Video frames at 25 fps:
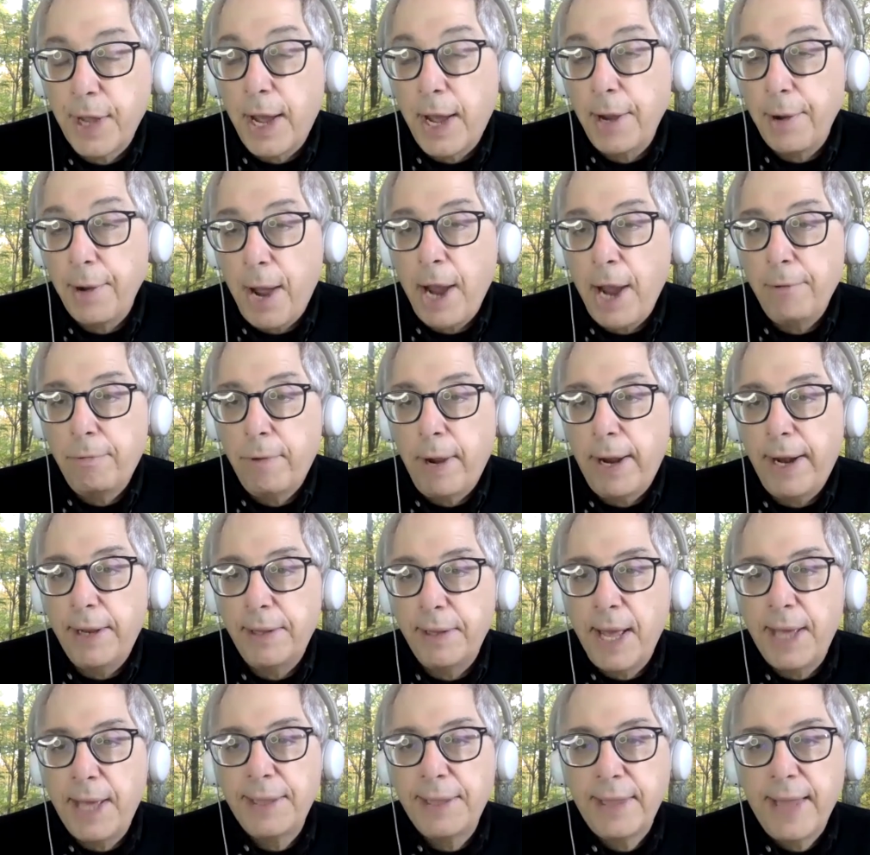I, I write
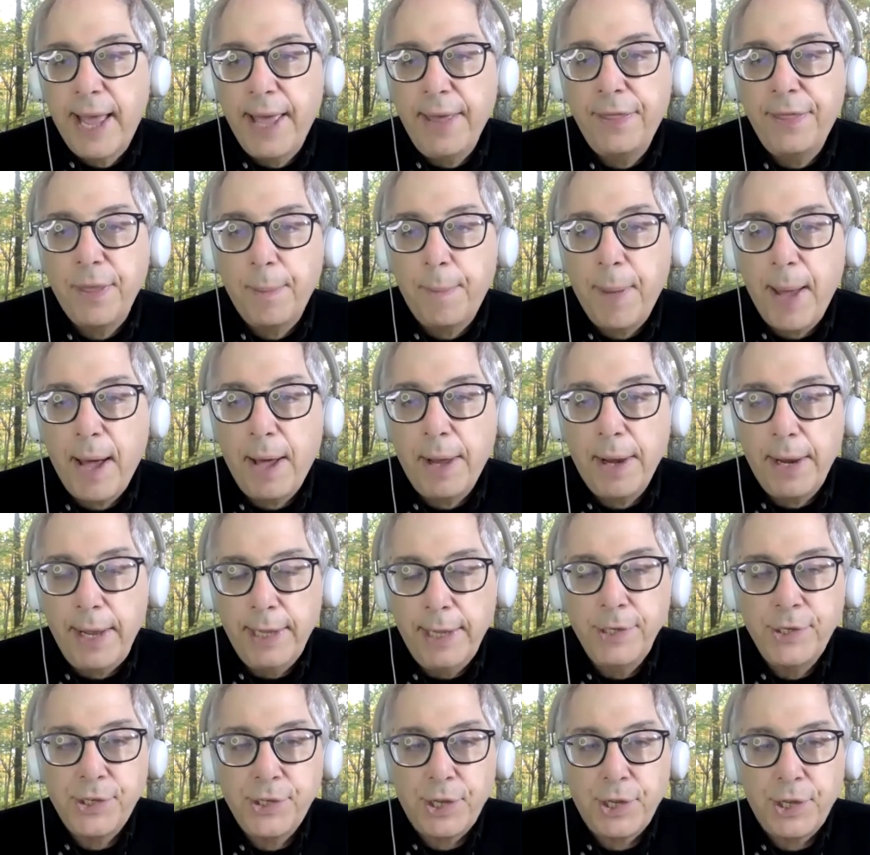at, at length about
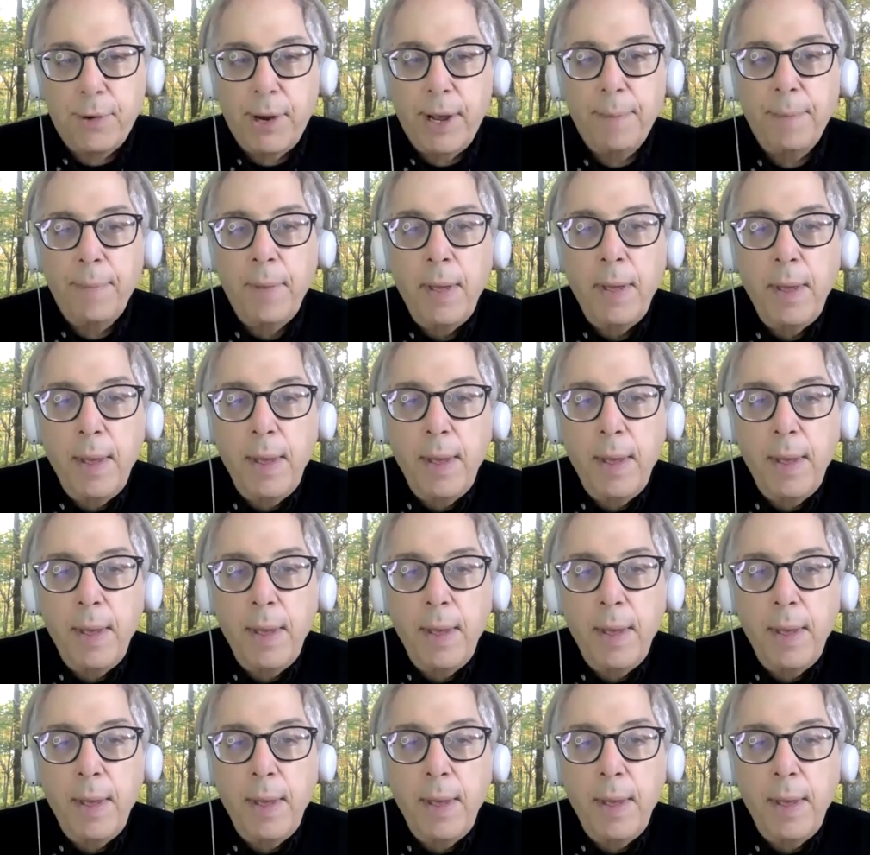Instagram,